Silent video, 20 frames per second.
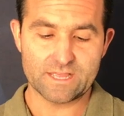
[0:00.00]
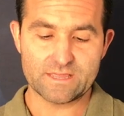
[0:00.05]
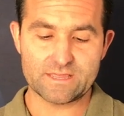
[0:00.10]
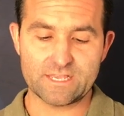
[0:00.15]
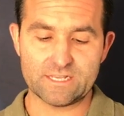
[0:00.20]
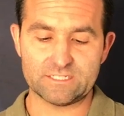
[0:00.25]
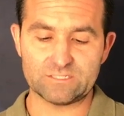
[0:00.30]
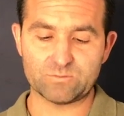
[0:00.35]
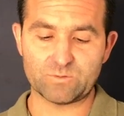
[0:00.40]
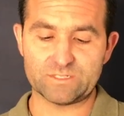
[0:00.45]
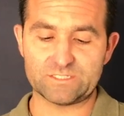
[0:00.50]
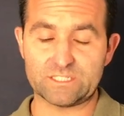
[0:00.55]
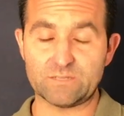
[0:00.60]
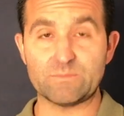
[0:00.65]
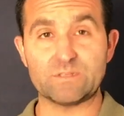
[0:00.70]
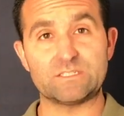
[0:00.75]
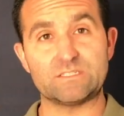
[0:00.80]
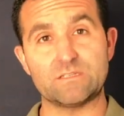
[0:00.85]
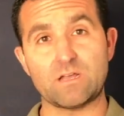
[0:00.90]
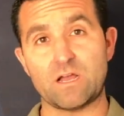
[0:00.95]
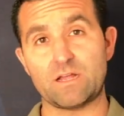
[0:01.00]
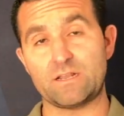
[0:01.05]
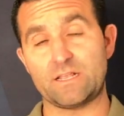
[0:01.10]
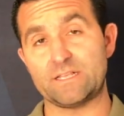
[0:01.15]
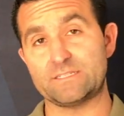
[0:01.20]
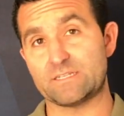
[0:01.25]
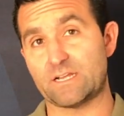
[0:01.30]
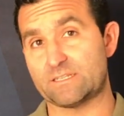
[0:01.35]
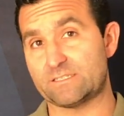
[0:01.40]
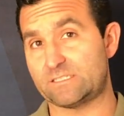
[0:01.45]
This wisdom is
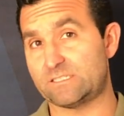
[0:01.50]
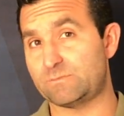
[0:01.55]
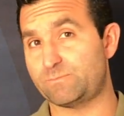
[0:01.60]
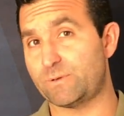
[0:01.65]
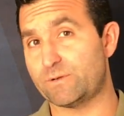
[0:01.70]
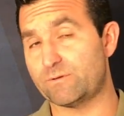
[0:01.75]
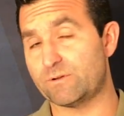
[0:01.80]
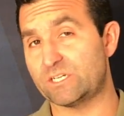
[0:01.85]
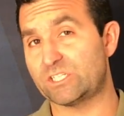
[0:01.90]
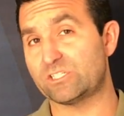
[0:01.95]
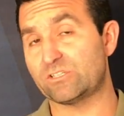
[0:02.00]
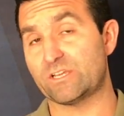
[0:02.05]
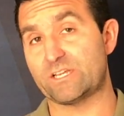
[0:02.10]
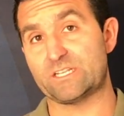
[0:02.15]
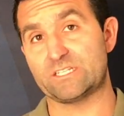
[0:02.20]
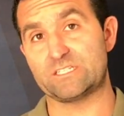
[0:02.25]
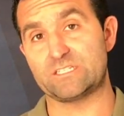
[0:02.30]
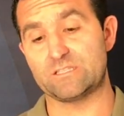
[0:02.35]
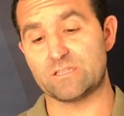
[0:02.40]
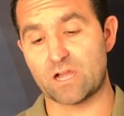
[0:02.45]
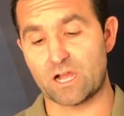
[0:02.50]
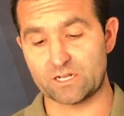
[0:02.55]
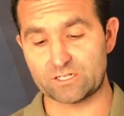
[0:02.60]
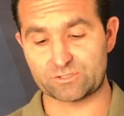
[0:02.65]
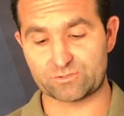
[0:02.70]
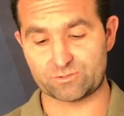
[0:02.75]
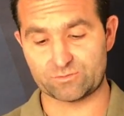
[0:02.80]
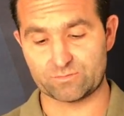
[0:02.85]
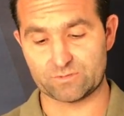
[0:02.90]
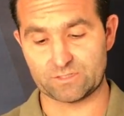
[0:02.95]
unspiritual. It is not
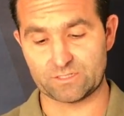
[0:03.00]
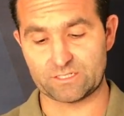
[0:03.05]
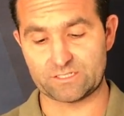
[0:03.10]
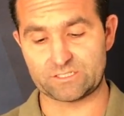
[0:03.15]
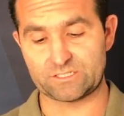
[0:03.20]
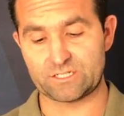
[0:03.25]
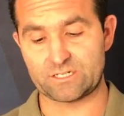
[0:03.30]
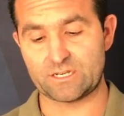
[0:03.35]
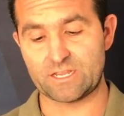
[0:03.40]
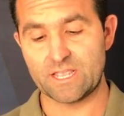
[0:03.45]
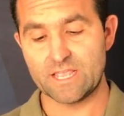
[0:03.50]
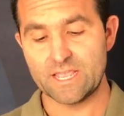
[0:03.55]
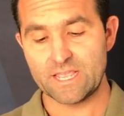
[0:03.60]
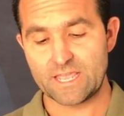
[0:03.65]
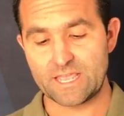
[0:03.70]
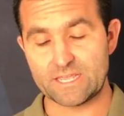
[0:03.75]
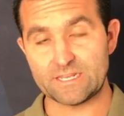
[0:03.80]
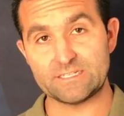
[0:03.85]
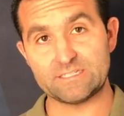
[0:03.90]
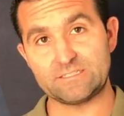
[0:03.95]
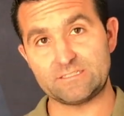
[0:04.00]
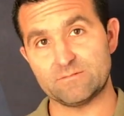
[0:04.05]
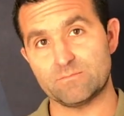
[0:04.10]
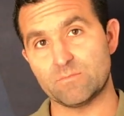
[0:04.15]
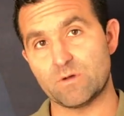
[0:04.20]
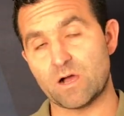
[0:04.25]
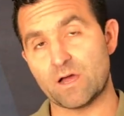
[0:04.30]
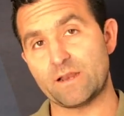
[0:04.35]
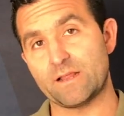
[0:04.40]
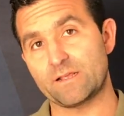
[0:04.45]
true religion. It is
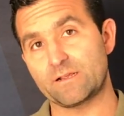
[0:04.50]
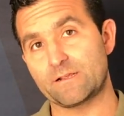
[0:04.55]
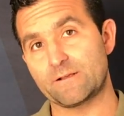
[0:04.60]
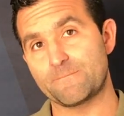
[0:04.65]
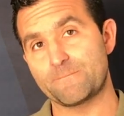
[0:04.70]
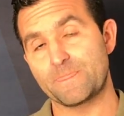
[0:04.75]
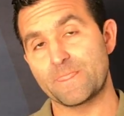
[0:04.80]
demonic.